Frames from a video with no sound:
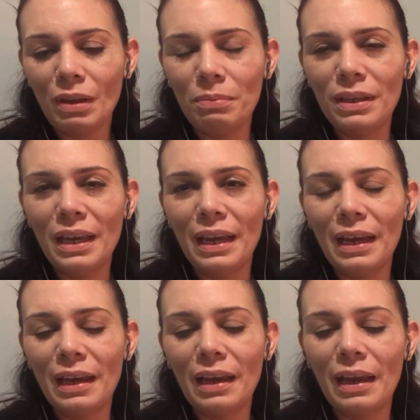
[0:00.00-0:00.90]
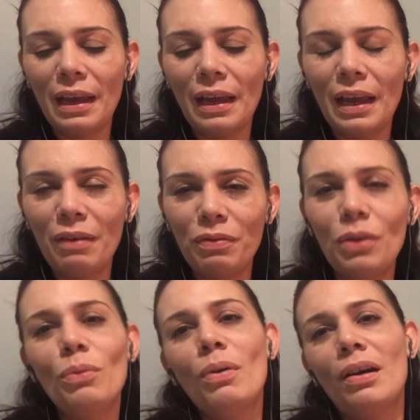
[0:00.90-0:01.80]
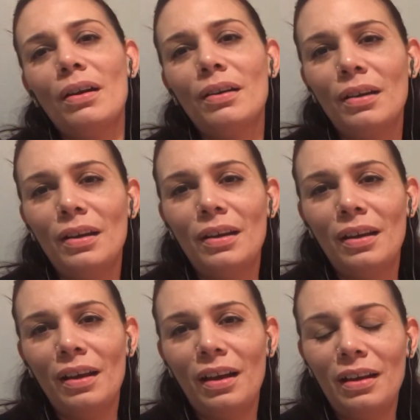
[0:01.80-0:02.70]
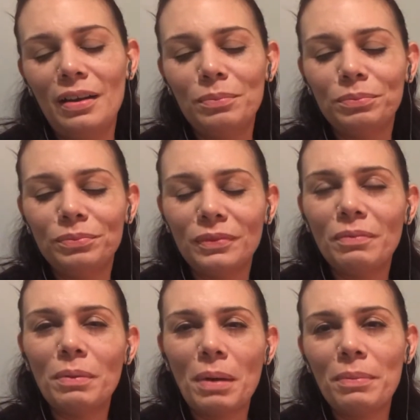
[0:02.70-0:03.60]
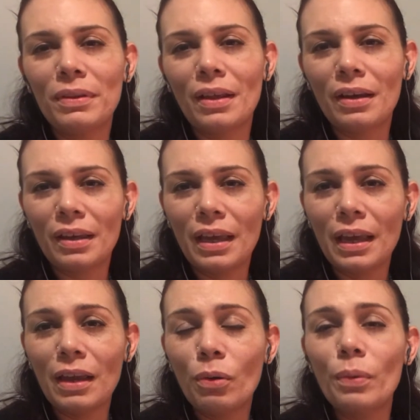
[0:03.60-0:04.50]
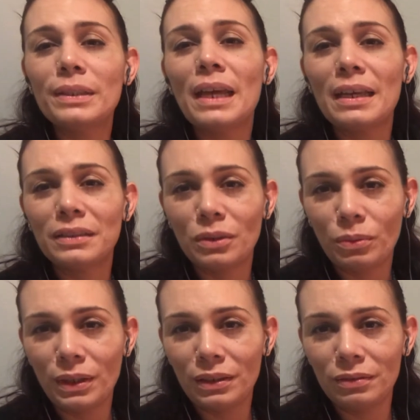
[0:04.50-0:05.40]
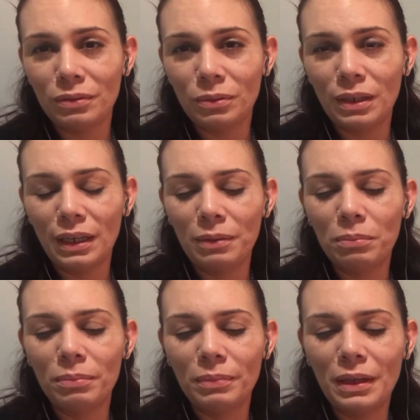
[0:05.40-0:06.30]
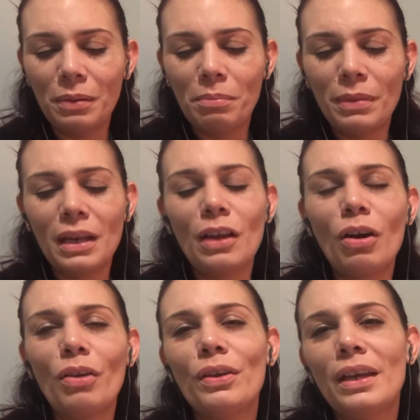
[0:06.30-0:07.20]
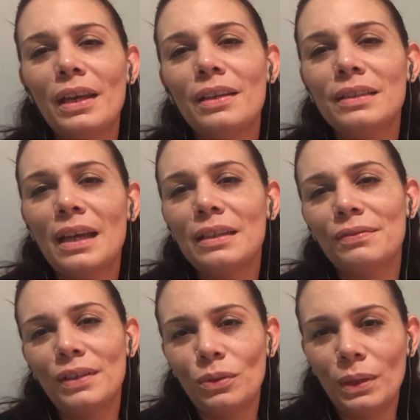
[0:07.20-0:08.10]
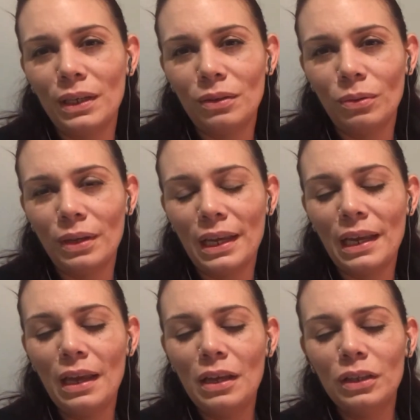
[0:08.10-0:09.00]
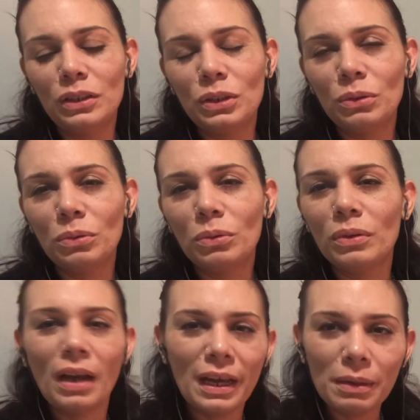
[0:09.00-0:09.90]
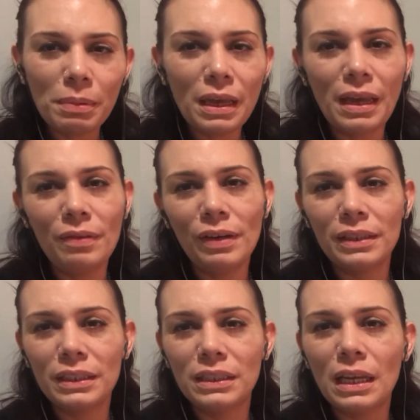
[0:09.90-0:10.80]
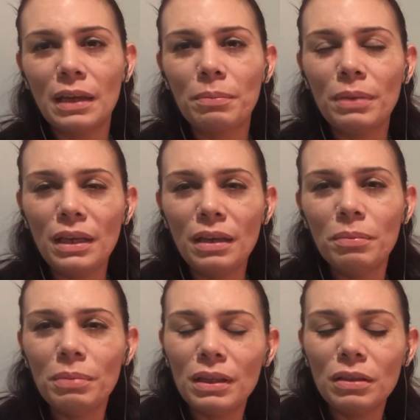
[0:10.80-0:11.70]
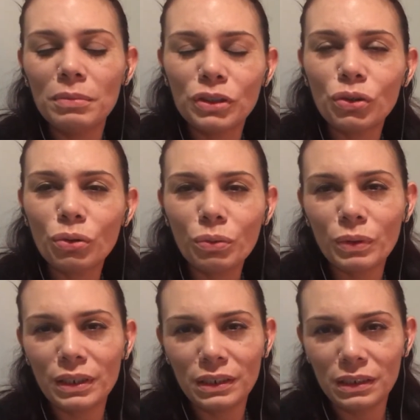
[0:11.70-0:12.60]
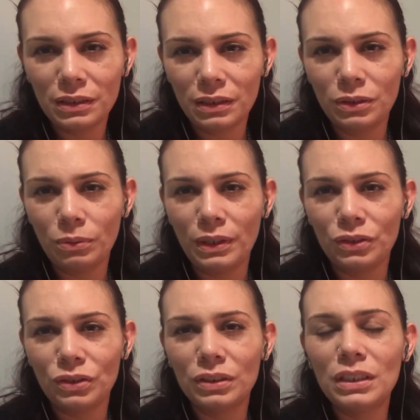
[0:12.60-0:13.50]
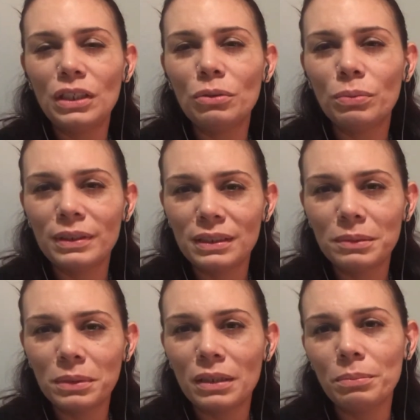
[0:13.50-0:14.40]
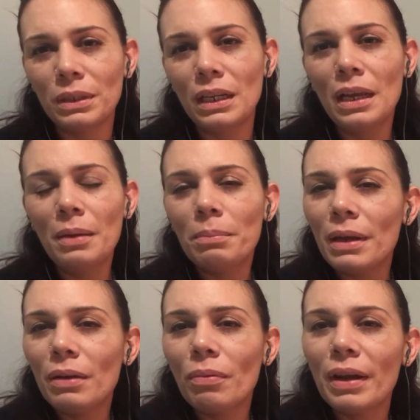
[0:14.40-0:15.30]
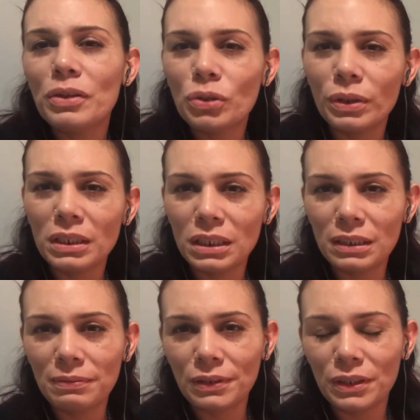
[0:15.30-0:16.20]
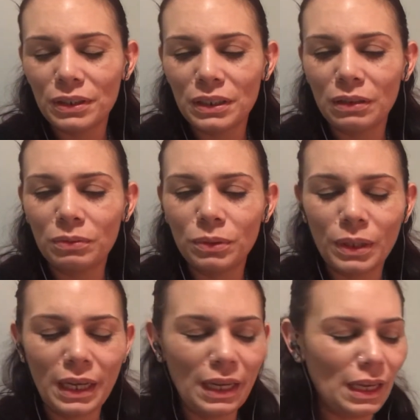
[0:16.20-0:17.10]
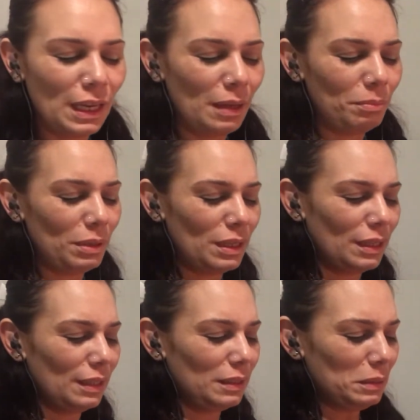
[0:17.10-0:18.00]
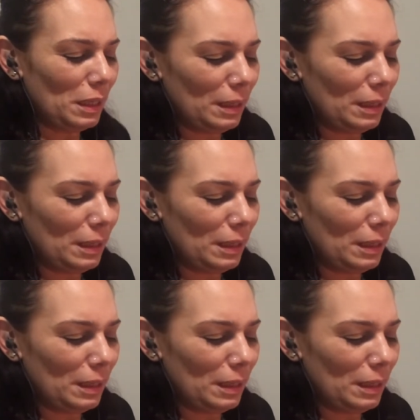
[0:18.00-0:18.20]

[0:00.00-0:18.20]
yeah, if you are, remember that a king always has a queen, okay? Mainly all the kings have a queen, okay? So kind of behave like this king. Be the mature one in this situation. See your wisdom come in. Make right choices for yourself, okay? Because,